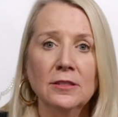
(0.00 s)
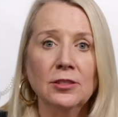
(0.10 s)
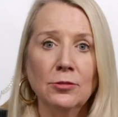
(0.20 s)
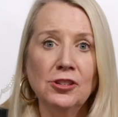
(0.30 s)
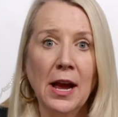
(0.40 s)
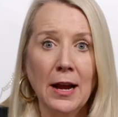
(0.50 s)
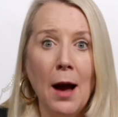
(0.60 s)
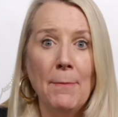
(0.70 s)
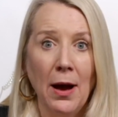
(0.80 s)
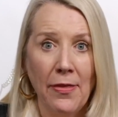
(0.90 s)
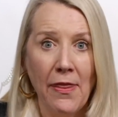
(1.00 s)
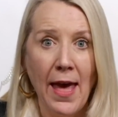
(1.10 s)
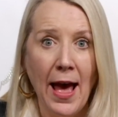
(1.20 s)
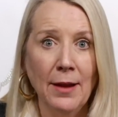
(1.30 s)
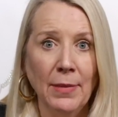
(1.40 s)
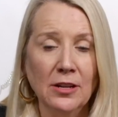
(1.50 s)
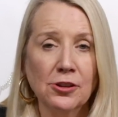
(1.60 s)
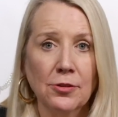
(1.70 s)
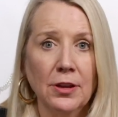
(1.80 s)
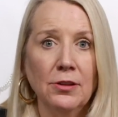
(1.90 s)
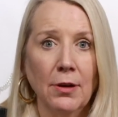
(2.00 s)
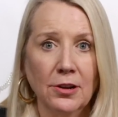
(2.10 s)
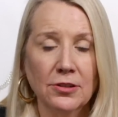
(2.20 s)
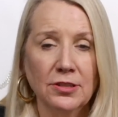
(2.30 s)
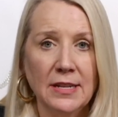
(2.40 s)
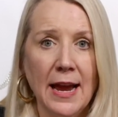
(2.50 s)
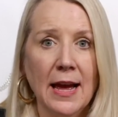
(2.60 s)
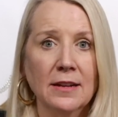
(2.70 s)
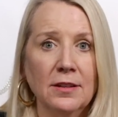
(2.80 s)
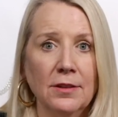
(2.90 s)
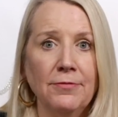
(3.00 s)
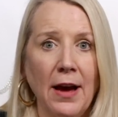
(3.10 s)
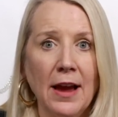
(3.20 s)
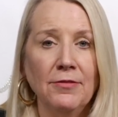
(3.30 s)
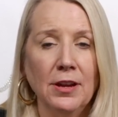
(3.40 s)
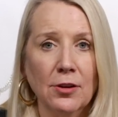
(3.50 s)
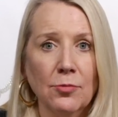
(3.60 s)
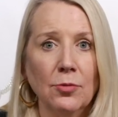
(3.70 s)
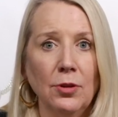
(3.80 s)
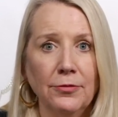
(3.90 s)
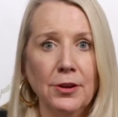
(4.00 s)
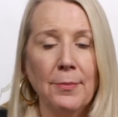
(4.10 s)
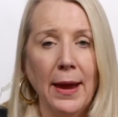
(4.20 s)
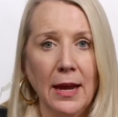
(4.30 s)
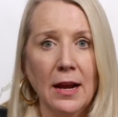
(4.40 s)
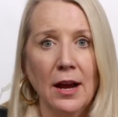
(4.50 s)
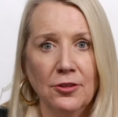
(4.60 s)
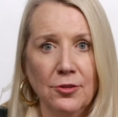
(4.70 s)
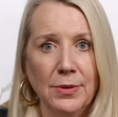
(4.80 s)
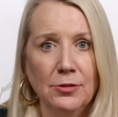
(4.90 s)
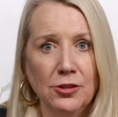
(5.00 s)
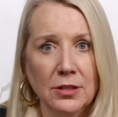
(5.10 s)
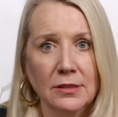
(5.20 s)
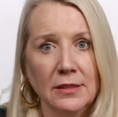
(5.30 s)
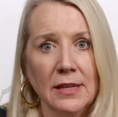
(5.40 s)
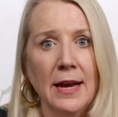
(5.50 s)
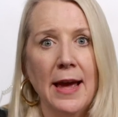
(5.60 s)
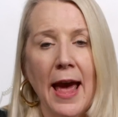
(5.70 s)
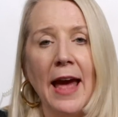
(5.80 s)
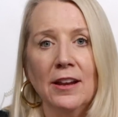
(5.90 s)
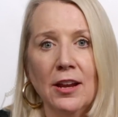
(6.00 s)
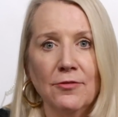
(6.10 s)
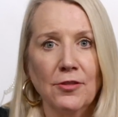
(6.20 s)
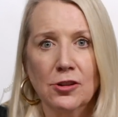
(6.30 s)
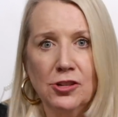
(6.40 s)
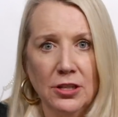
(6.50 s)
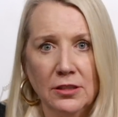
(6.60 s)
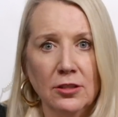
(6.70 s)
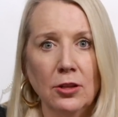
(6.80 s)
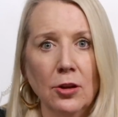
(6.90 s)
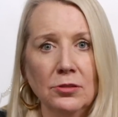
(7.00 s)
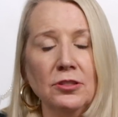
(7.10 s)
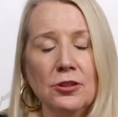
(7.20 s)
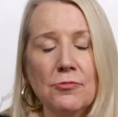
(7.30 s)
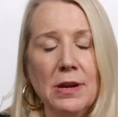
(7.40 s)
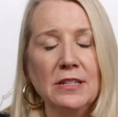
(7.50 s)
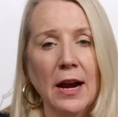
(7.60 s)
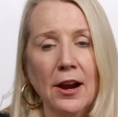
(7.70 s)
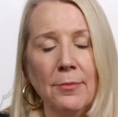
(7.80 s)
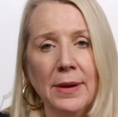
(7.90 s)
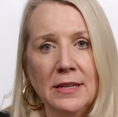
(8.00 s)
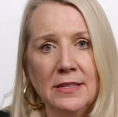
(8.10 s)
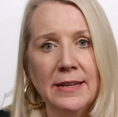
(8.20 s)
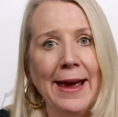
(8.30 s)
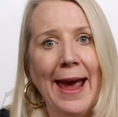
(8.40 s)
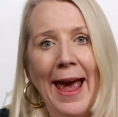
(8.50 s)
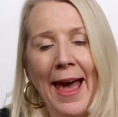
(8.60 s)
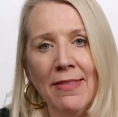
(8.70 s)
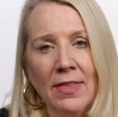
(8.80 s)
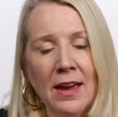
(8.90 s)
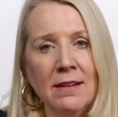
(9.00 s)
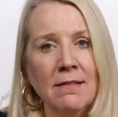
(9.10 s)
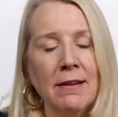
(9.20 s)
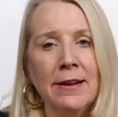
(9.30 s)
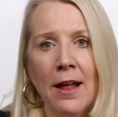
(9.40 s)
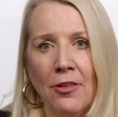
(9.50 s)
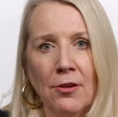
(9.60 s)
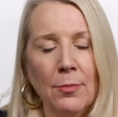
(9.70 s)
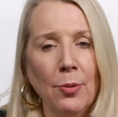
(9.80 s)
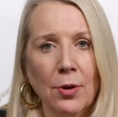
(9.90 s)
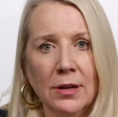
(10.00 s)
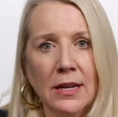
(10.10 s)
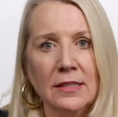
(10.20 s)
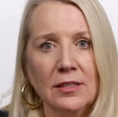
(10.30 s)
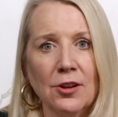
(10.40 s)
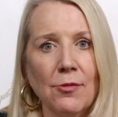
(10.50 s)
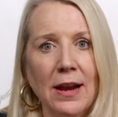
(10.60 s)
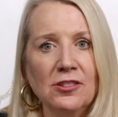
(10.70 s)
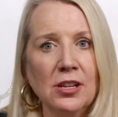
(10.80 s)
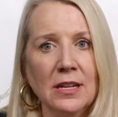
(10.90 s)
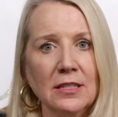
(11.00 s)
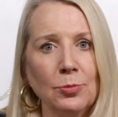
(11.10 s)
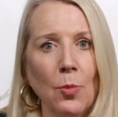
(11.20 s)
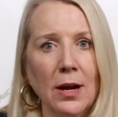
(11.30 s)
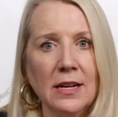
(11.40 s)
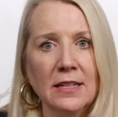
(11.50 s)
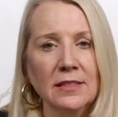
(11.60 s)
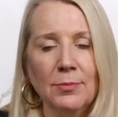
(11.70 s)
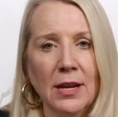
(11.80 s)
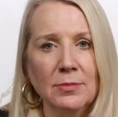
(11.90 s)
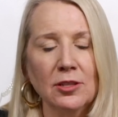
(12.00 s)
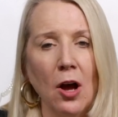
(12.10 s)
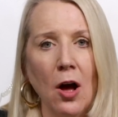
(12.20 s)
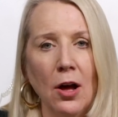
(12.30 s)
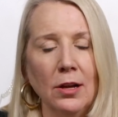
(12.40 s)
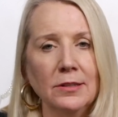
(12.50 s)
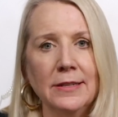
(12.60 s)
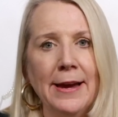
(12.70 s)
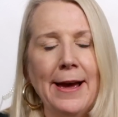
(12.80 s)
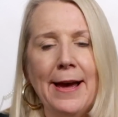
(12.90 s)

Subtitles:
So check up on that. Make sure that you understand the five-year rule if you're making contributions and conversions close to retirement. And then another important consideration is what is sometimes called